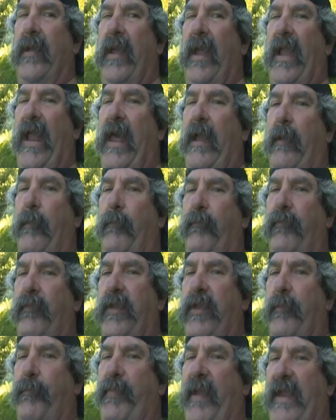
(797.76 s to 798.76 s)
Yeah, a lot
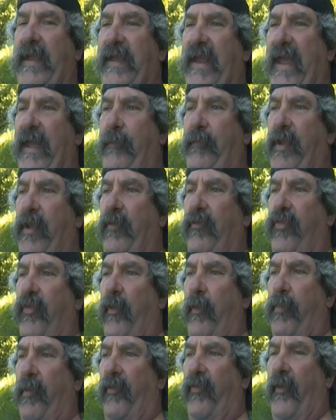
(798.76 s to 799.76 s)
of your big name
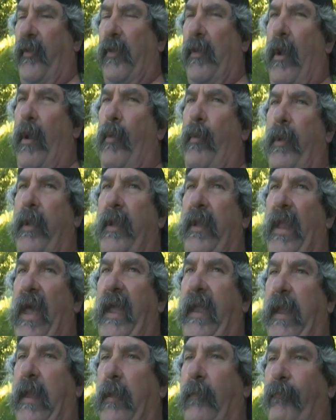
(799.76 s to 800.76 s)
YouTubers are going,
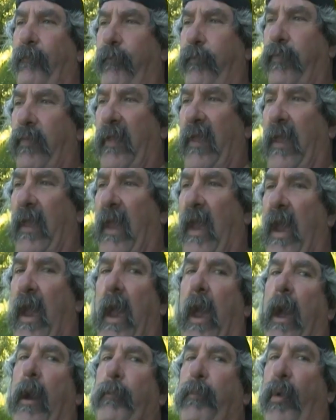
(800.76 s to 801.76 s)
like
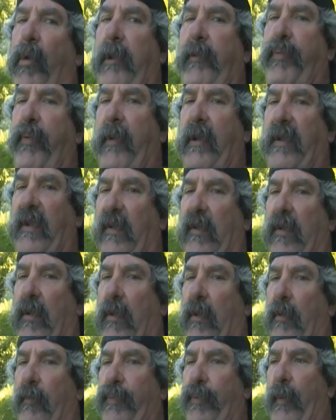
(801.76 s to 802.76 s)
Boyfriend and
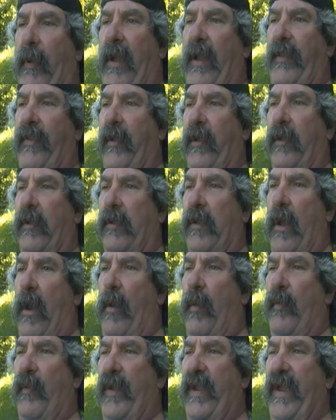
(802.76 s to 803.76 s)
Girlfriend, they're
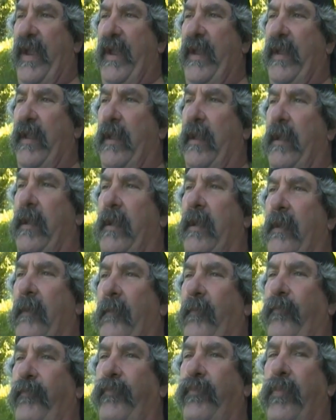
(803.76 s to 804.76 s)
going, and
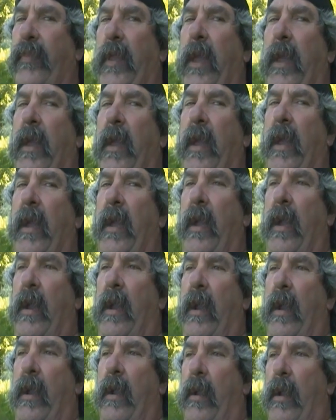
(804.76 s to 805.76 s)

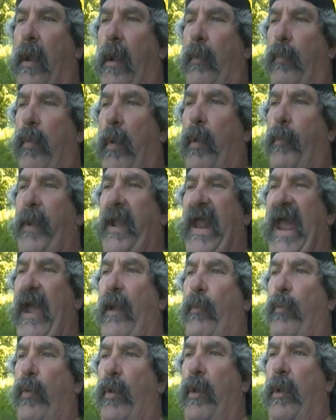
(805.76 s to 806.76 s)
Roman
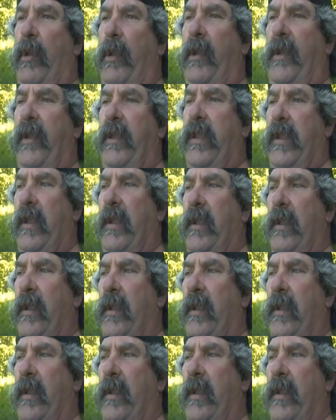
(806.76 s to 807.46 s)
Atwood,